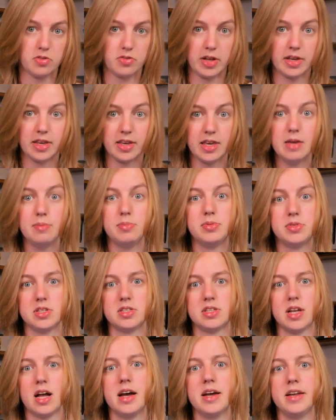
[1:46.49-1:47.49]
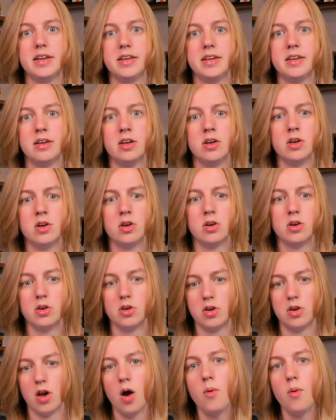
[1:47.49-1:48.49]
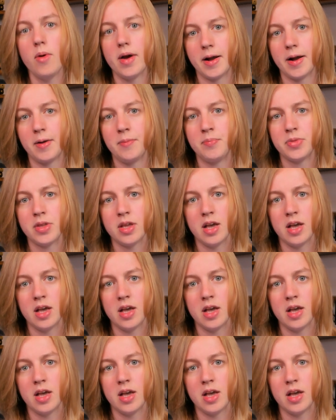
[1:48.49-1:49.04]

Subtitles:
like keep society going.